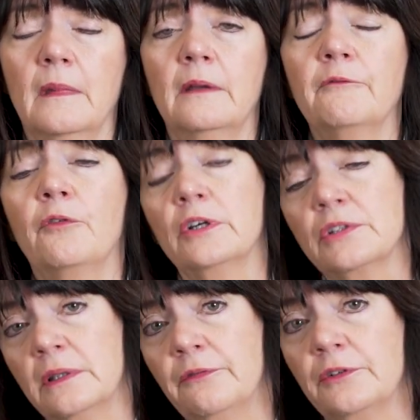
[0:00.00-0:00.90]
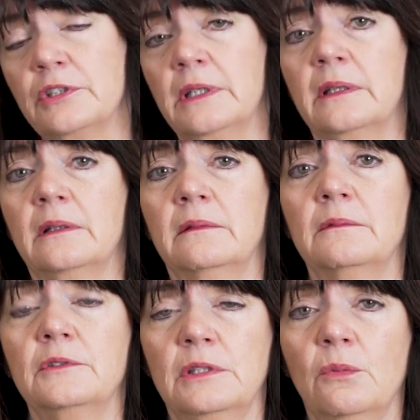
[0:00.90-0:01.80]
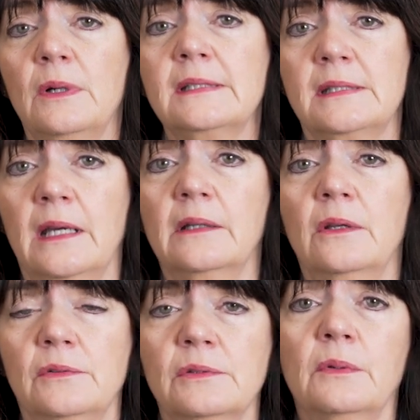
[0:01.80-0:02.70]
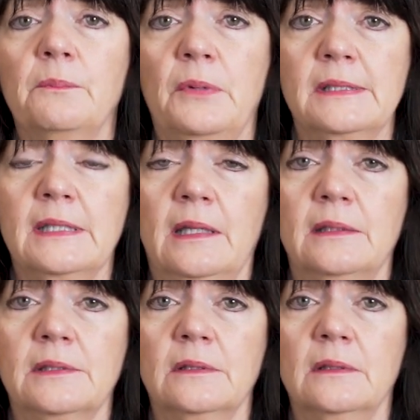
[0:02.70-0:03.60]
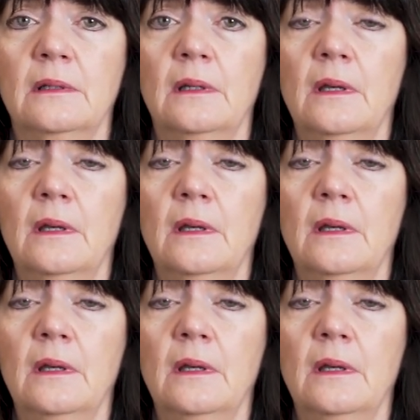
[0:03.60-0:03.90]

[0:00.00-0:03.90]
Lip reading: Unfortunately for Gina, she was diagnosed with breast cancer,